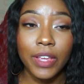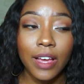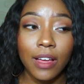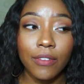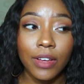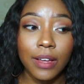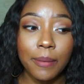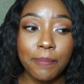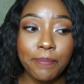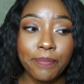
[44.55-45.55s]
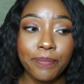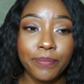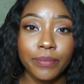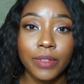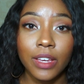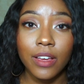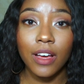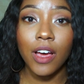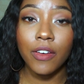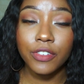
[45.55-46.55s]

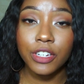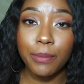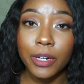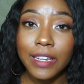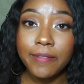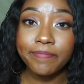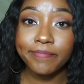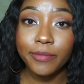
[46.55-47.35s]
of Sheppard Inn,